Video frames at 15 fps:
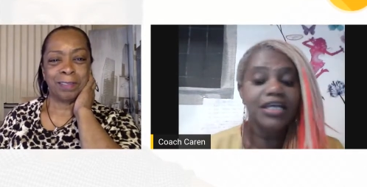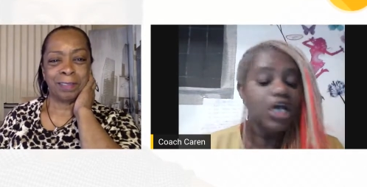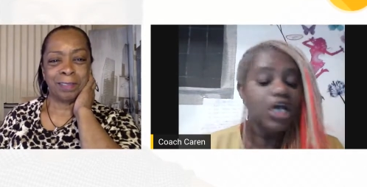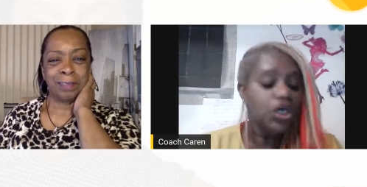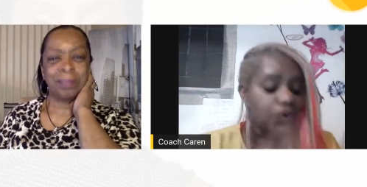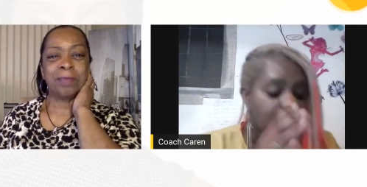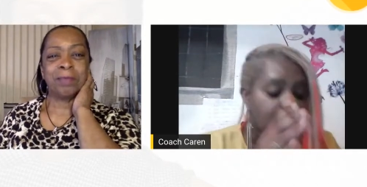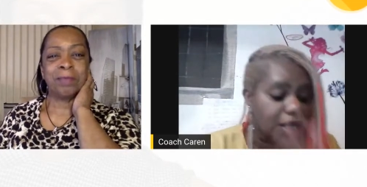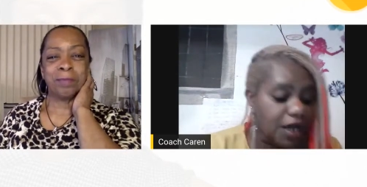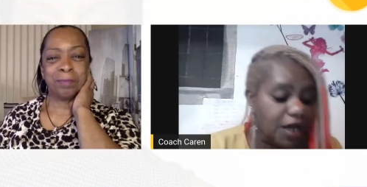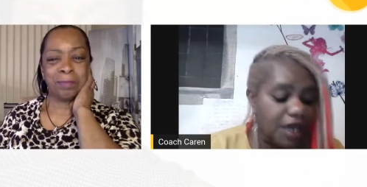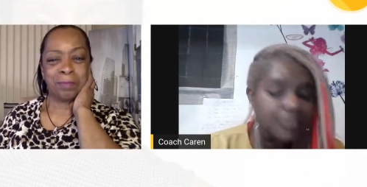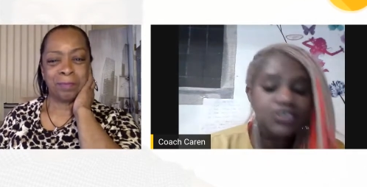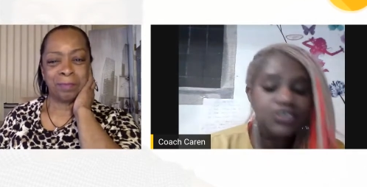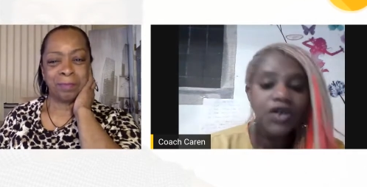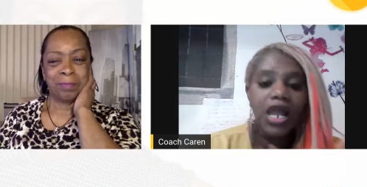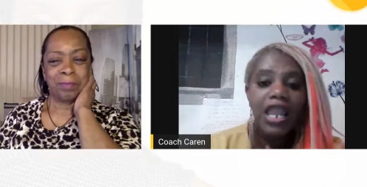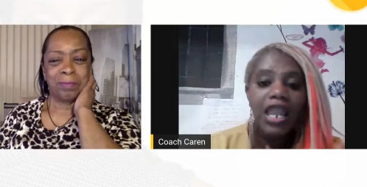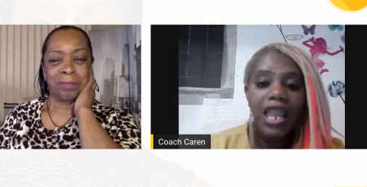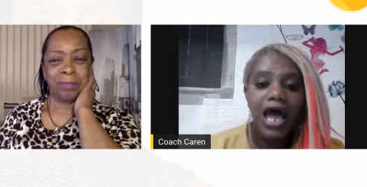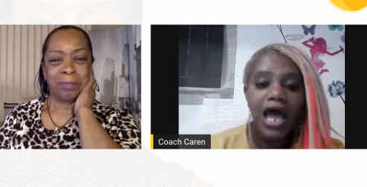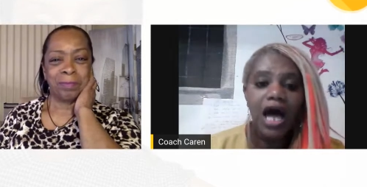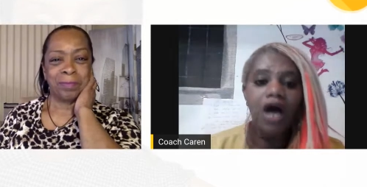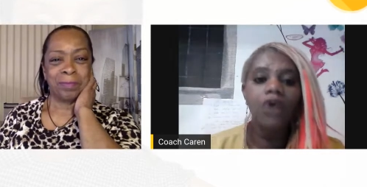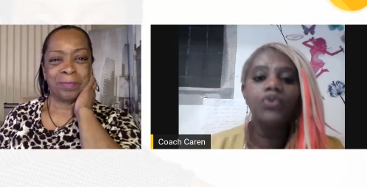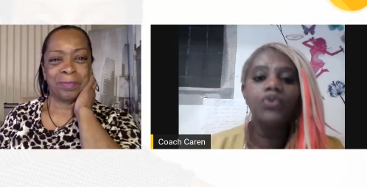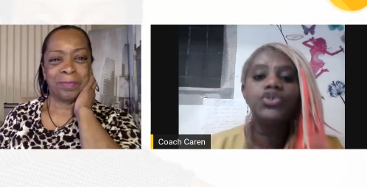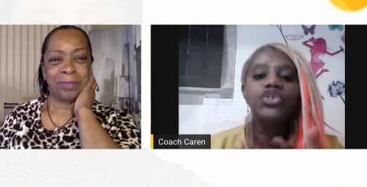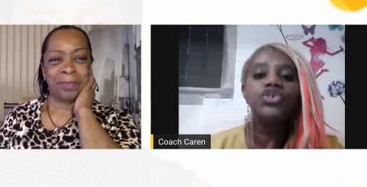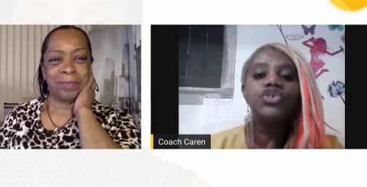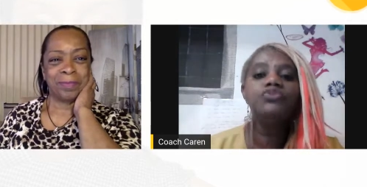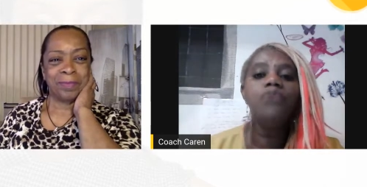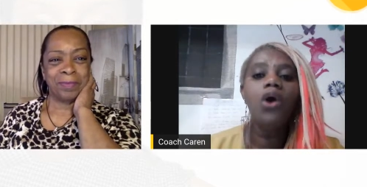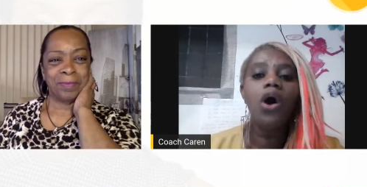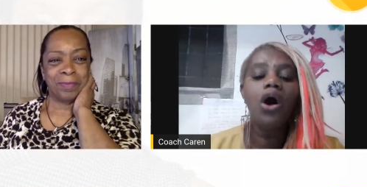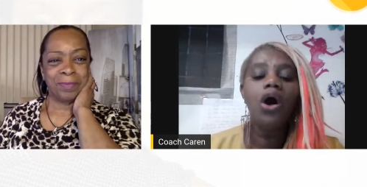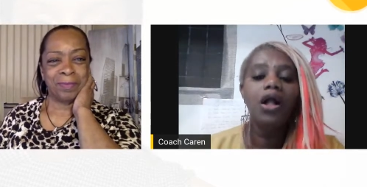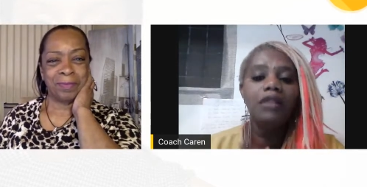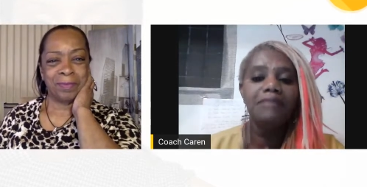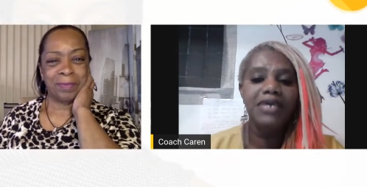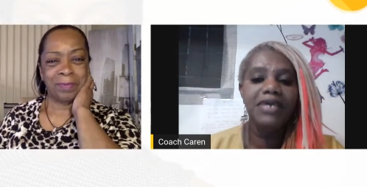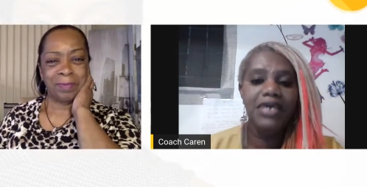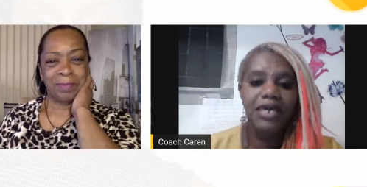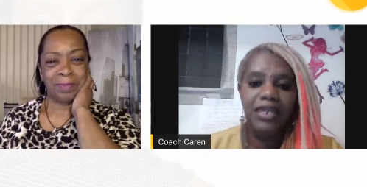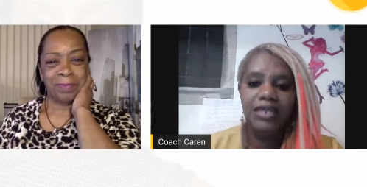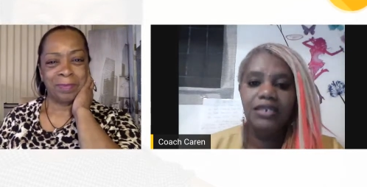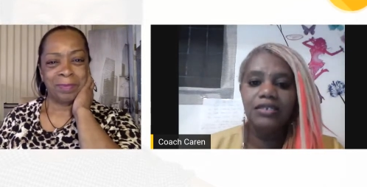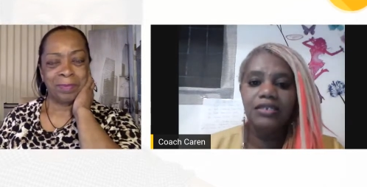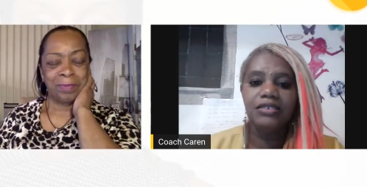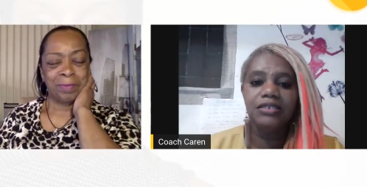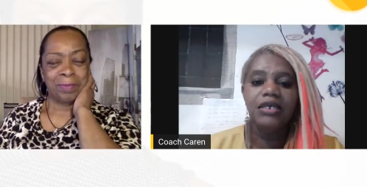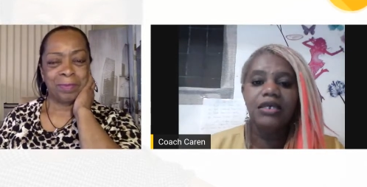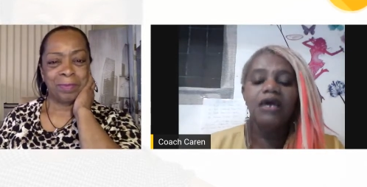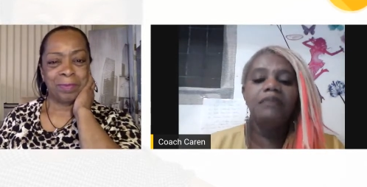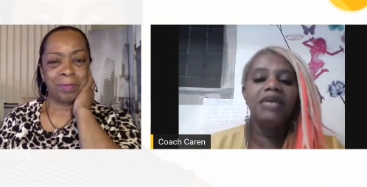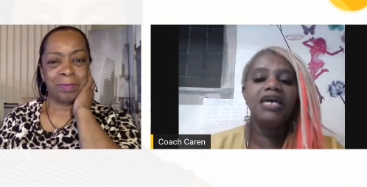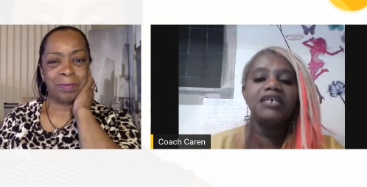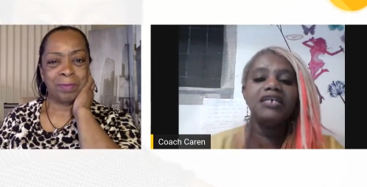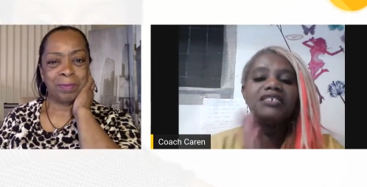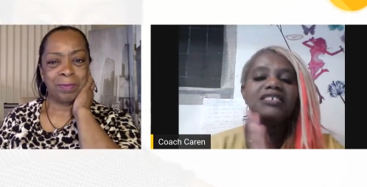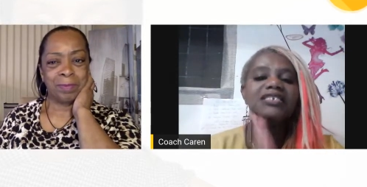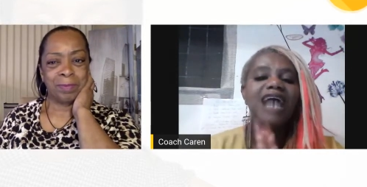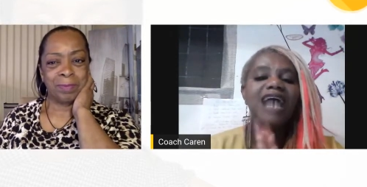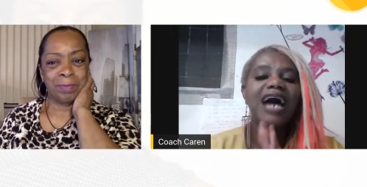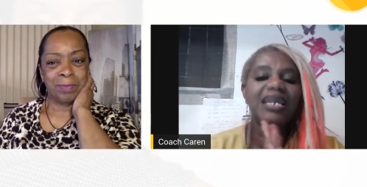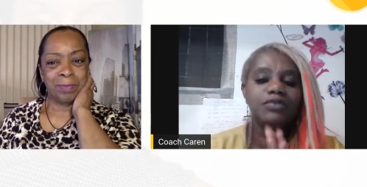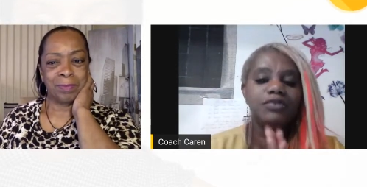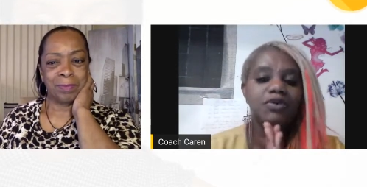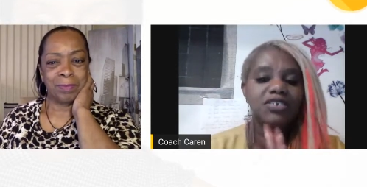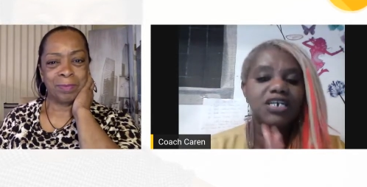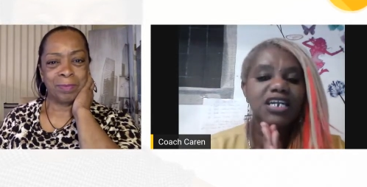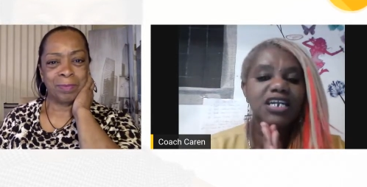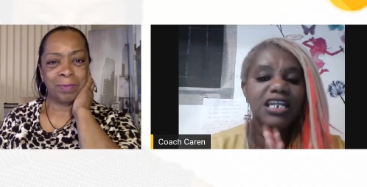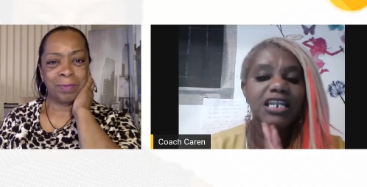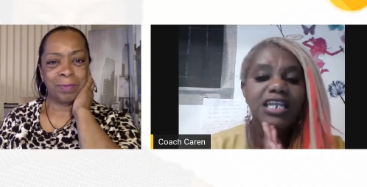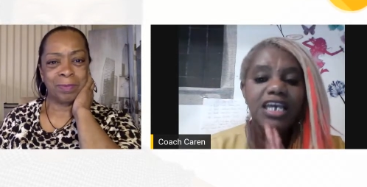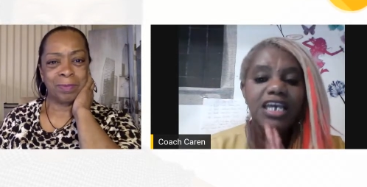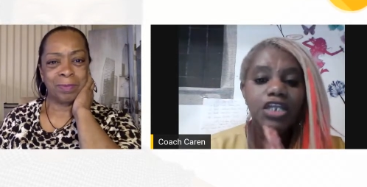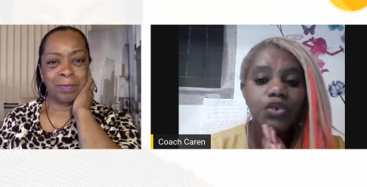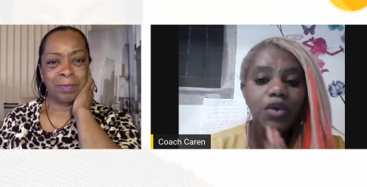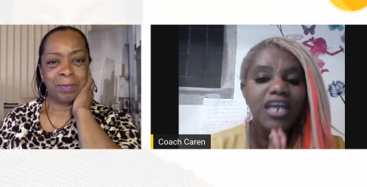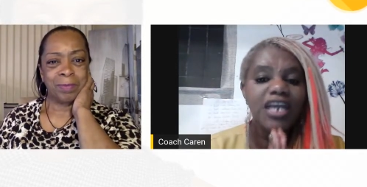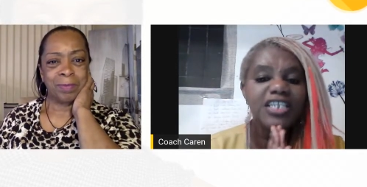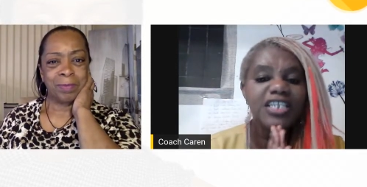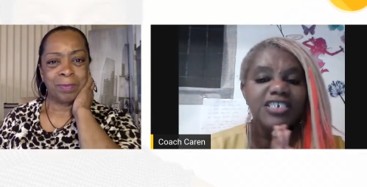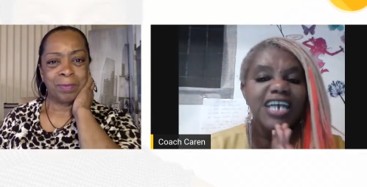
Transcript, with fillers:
Speaker 1: You got to allow small beginnings because that is what's going to lead you into